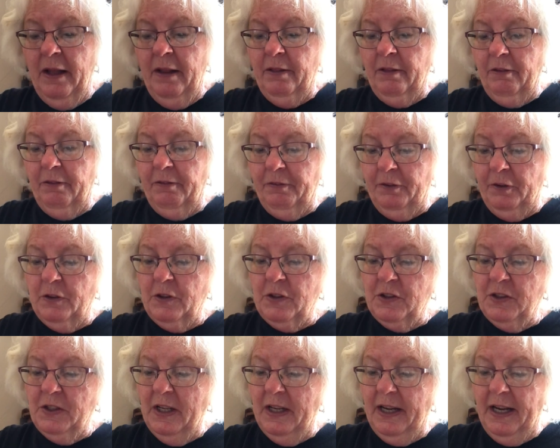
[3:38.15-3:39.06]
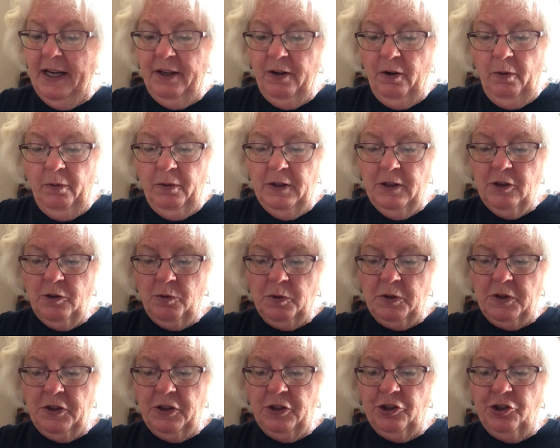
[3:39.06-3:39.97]
The first thing I noticed
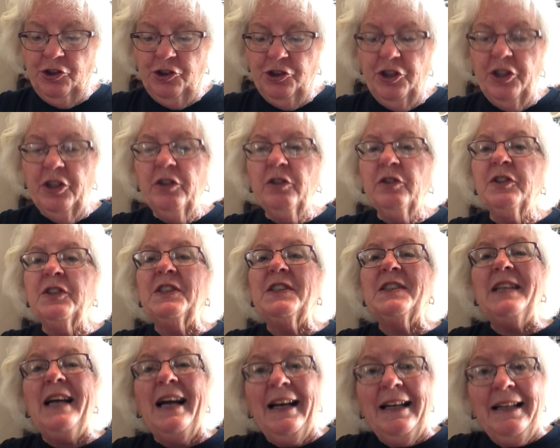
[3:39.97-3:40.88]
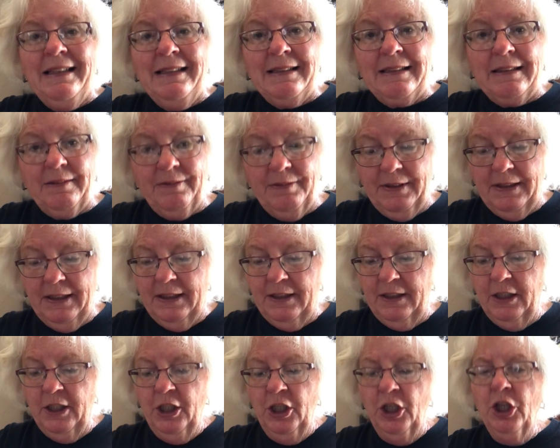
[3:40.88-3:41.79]
was the sheer size of it.
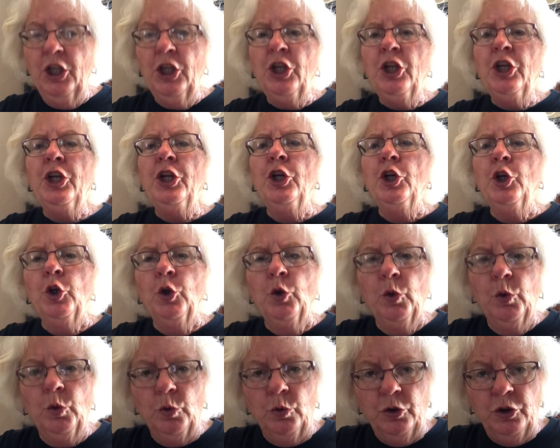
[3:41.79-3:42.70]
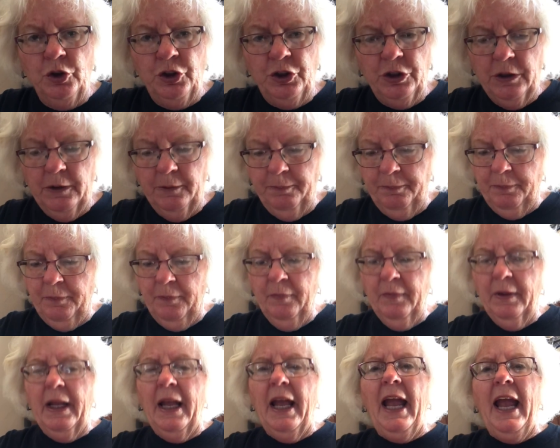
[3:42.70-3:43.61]
Huge.
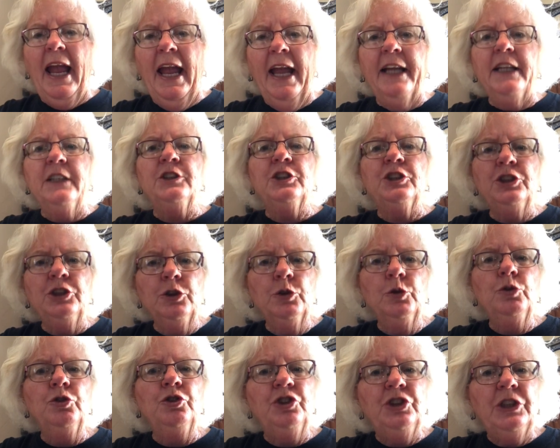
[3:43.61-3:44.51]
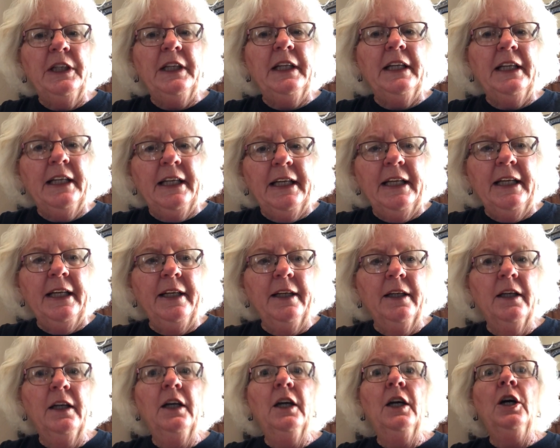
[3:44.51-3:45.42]
H-U-G-E,
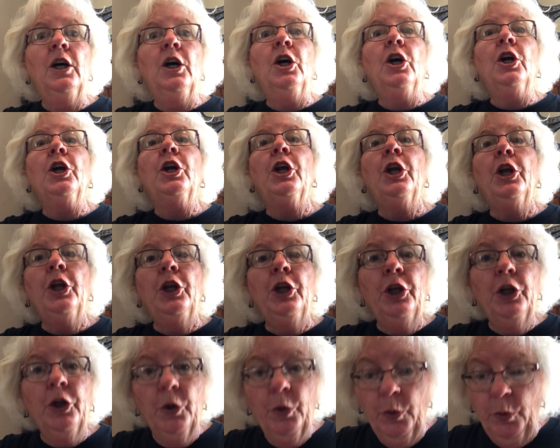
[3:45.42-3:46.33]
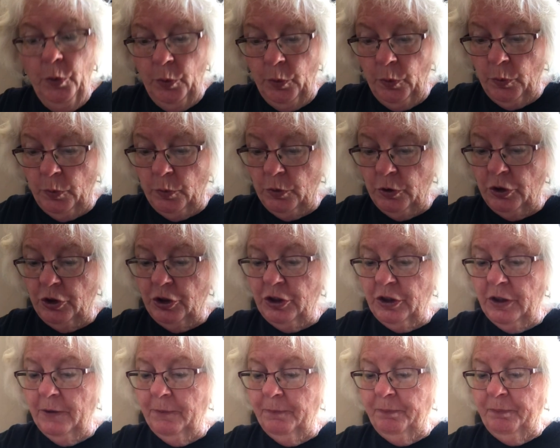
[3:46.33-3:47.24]

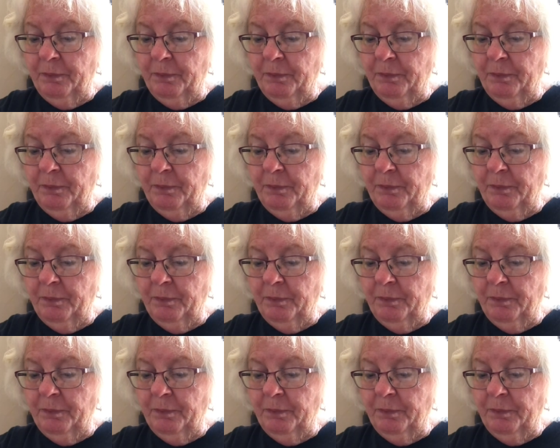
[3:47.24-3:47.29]
huge.